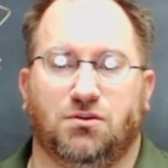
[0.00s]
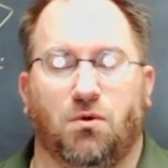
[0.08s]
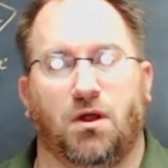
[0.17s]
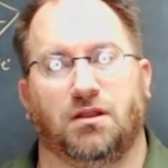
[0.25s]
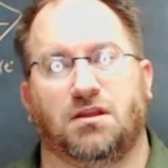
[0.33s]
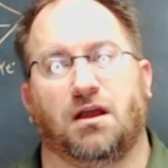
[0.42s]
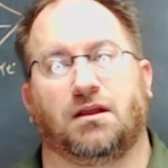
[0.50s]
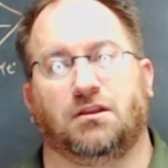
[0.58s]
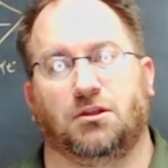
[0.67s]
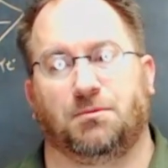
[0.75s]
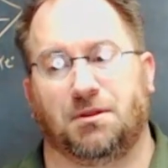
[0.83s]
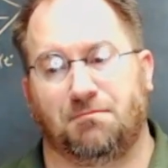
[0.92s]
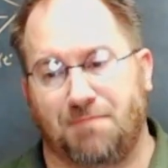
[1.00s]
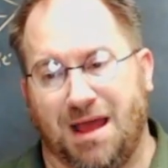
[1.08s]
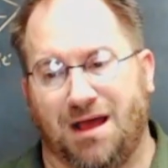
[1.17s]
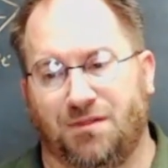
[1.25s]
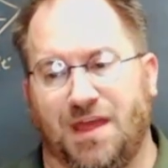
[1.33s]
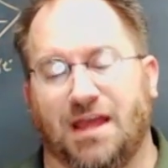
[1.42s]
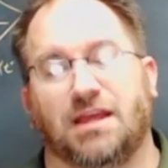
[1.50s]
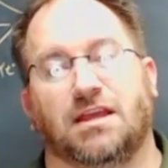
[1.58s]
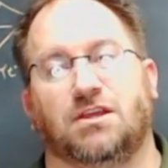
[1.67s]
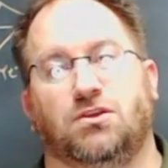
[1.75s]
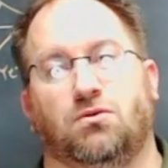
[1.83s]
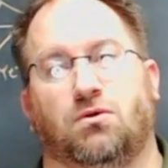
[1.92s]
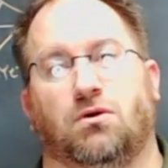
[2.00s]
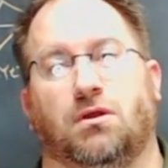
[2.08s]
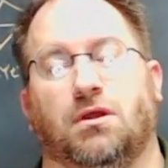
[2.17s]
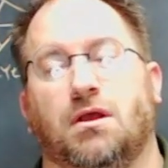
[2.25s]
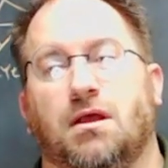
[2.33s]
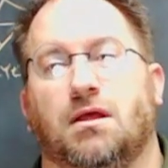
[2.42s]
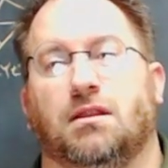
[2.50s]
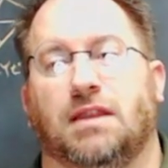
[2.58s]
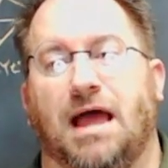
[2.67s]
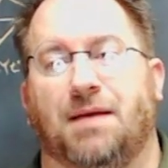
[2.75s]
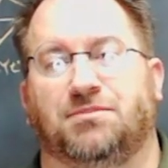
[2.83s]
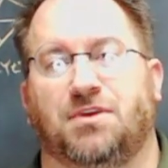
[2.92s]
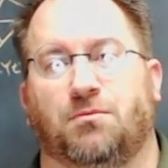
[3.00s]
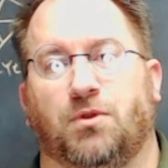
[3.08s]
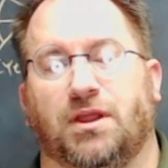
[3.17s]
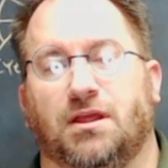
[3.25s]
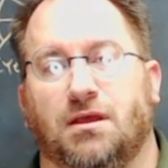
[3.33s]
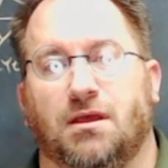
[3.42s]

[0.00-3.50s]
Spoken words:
You want to talk a little bit about that in your lab summary.